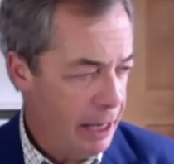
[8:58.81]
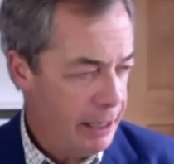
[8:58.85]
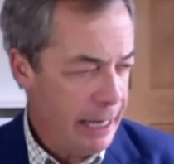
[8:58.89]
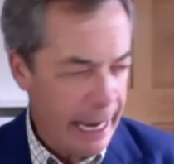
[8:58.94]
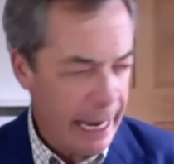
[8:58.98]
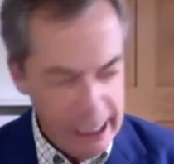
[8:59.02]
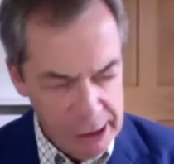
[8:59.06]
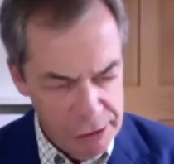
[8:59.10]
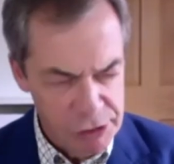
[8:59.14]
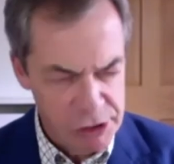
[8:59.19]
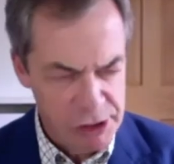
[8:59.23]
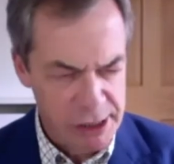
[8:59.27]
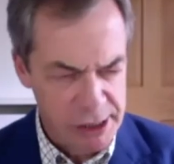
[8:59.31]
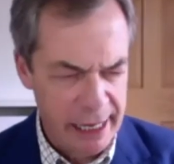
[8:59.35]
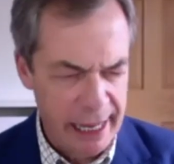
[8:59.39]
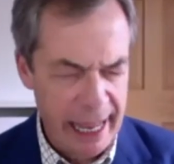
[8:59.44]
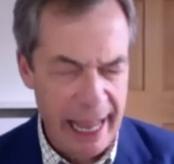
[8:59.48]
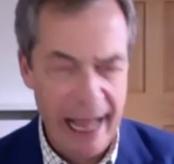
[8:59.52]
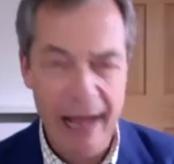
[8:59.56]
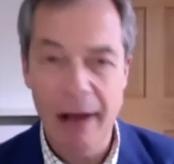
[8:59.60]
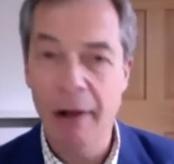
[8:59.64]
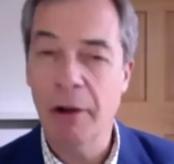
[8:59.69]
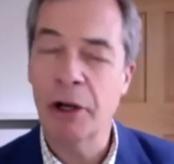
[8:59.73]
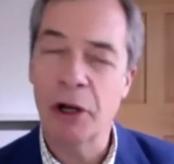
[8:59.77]
And
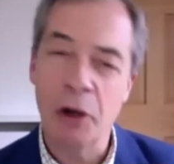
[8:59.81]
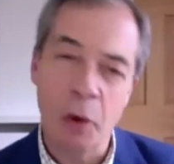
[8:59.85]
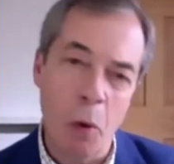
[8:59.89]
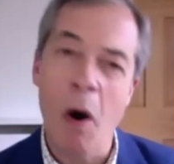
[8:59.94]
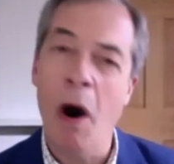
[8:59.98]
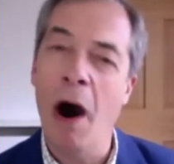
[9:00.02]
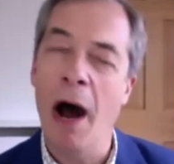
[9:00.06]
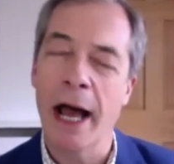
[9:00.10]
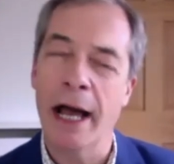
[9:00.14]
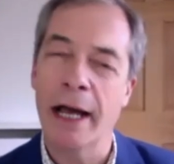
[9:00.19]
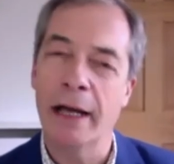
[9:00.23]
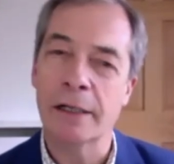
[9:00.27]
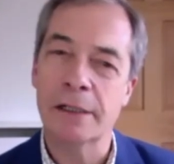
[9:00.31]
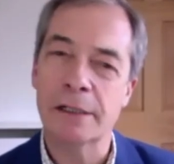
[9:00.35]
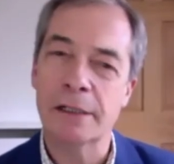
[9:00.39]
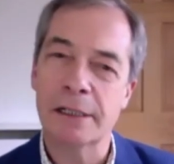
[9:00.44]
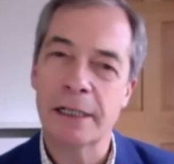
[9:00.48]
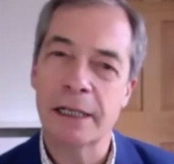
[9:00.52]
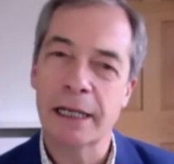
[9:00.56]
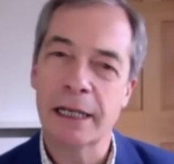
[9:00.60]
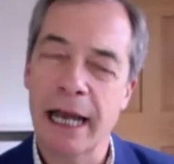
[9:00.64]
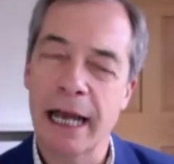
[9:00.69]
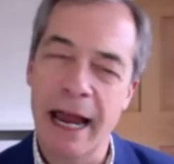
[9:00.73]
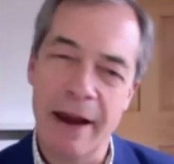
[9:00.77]
interesting how quiet
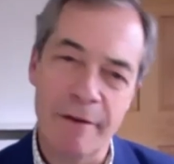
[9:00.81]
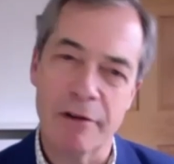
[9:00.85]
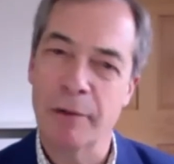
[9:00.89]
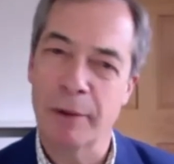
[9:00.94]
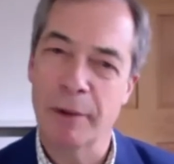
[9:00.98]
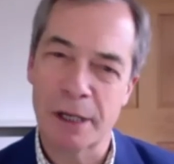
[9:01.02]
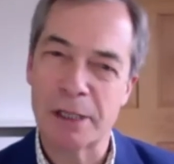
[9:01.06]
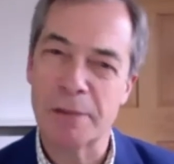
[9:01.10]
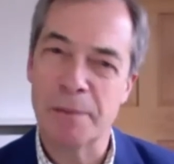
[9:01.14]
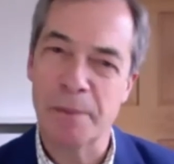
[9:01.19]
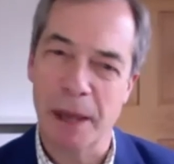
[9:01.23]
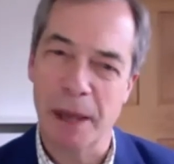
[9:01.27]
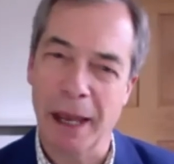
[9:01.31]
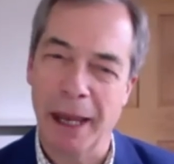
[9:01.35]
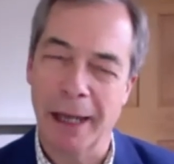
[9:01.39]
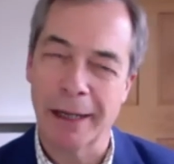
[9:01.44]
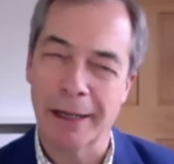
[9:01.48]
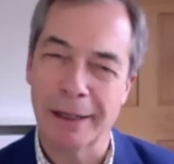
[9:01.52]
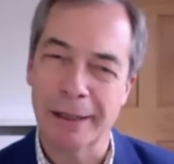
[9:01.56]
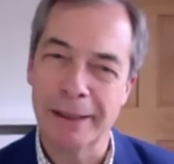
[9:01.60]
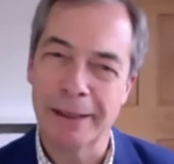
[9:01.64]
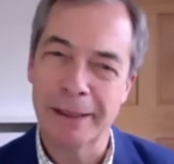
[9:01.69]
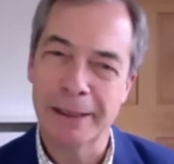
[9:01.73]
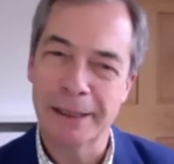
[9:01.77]
everyone's
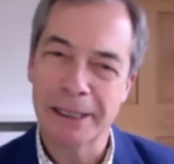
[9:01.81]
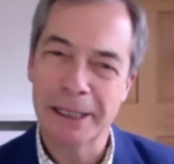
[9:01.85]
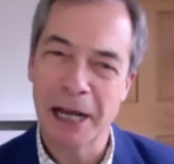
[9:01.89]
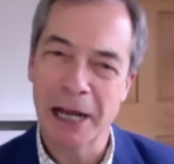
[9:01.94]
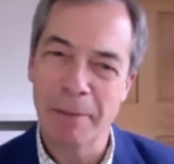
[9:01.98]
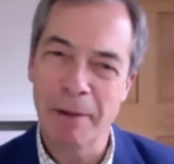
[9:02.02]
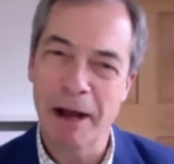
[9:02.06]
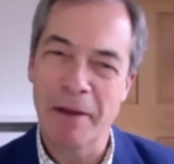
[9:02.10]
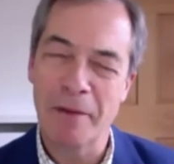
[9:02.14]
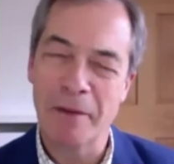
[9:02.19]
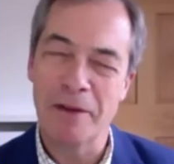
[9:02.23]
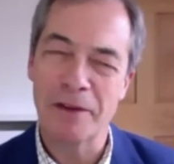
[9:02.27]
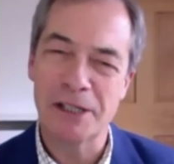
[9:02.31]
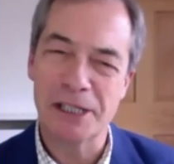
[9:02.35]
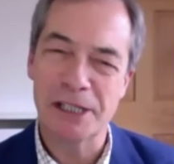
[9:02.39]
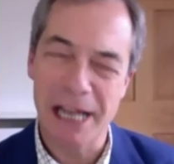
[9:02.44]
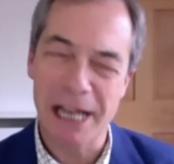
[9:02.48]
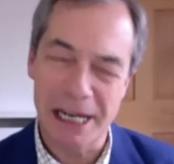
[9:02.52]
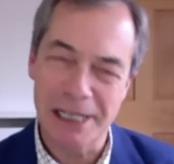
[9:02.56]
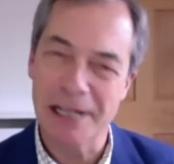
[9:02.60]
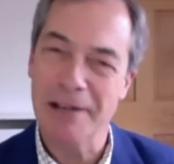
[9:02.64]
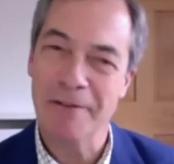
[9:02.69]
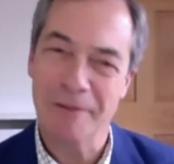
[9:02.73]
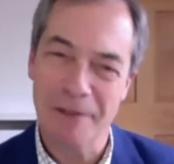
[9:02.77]
been about the
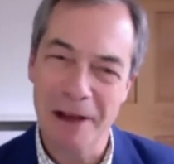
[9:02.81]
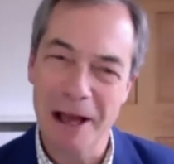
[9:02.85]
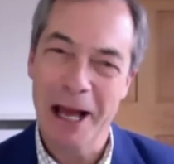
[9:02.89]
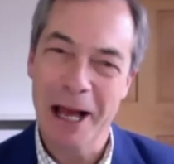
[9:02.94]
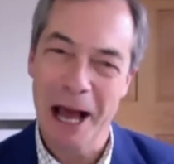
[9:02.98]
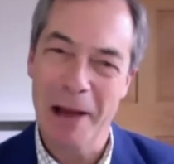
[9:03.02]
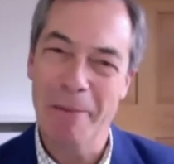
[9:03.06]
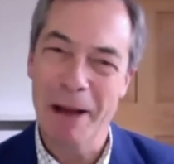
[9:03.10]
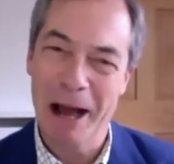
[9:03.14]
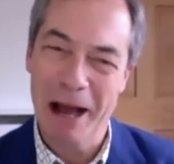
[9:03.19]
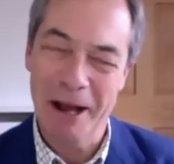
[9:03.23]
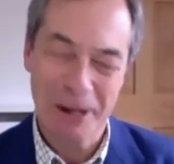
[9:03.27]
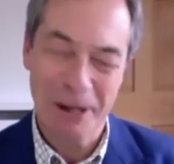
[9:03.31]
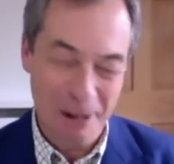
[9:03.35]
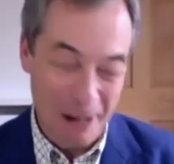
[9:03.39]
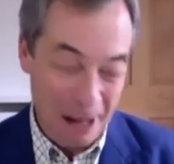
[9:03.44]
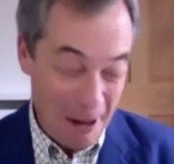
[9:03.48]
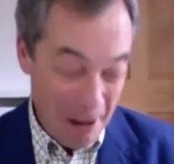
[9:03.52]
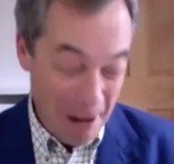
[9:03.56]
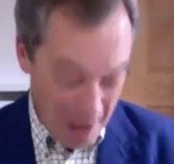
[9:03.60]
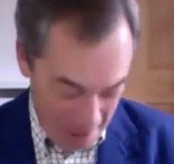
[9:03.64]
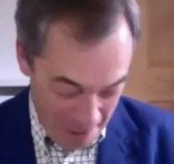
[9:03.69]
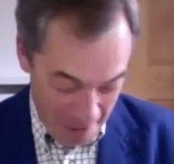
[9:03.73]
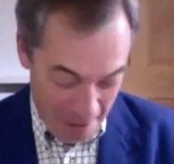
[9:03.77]
setting, about, you
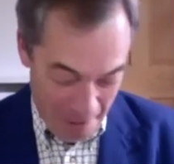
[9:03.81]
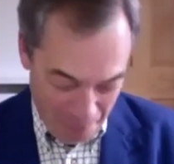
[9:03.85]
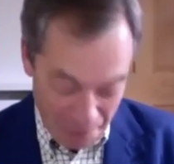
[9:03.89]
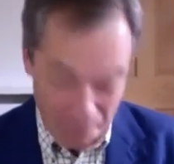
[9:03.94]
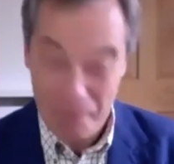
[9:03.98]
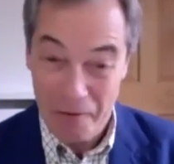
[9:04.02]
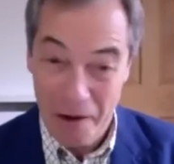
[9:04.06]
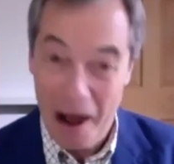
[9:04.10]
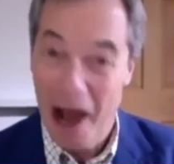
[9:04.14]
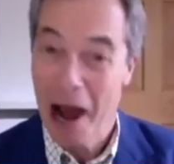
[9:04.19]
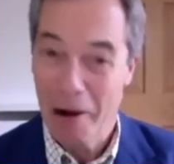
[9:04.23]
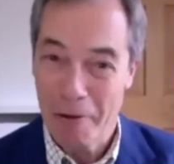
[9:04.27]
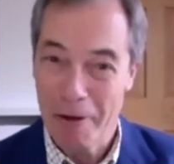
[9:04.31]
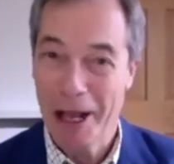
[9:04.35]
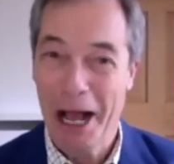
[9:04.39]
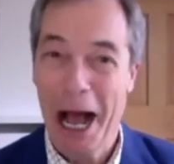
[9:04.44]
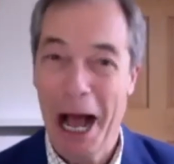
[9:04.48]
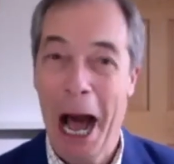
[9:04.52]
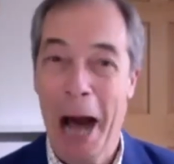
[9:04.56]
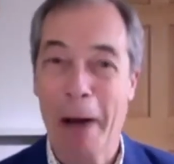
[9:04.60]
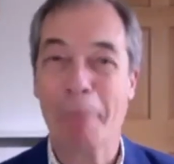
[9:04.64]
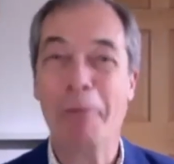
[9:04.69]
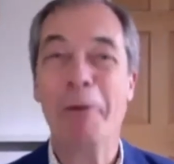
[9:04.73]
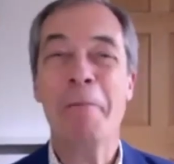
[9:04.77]
know, the
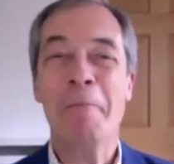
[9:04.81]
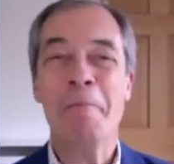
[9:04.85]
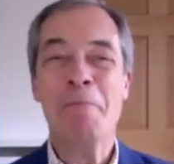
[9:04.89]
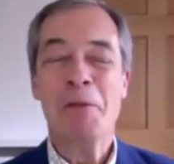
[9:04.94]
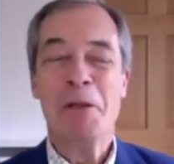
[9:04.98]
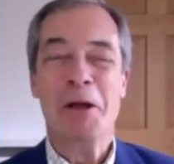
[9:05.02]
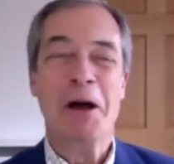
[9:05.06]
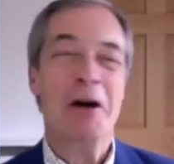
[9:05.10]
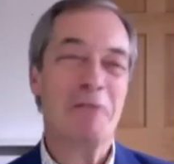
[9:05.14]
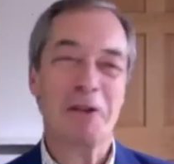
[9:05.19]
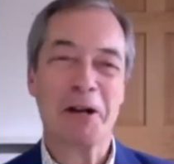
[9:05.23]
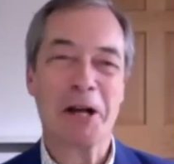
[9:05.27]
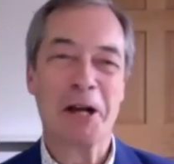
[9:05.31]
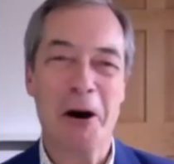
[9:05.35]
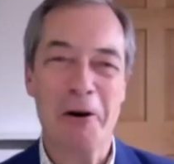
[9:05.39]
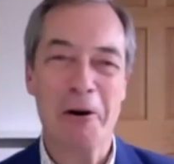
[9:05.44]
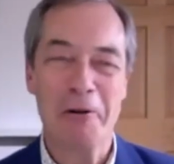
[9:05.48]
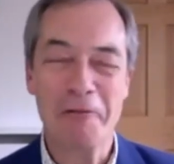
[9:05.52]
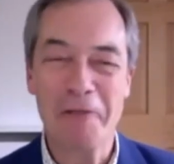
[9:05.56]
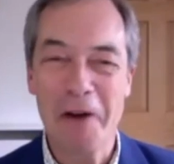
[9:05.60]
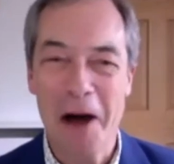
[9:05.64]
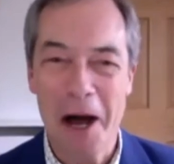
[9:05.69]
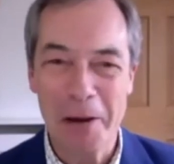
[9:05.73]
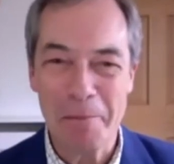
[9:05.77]
firing up of a
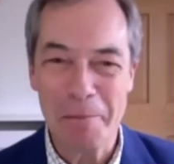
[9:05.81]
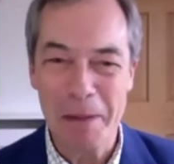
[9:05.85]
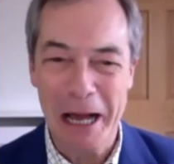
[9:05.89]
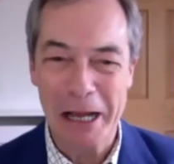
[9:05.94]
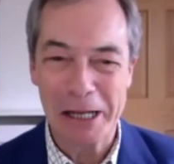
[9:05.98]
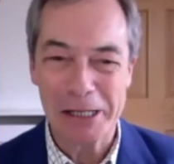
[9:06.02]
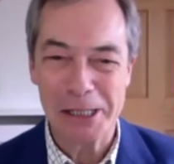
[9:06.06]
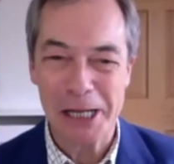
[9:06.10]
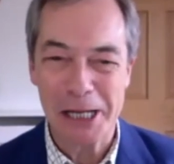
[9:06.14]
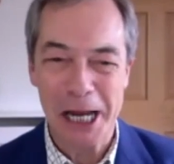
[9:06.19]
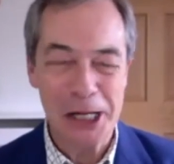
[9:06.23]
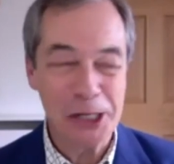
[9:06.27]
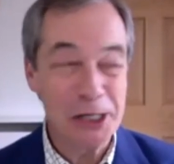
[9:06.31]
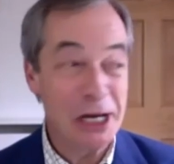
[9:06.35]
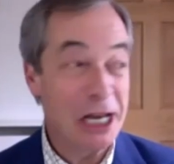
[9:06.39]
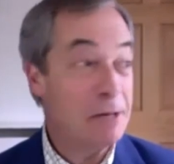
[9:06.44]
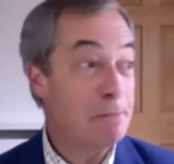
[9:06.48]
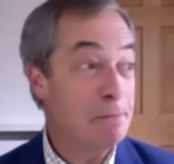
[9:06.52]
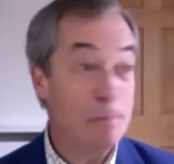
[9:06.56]
coal-fired power station.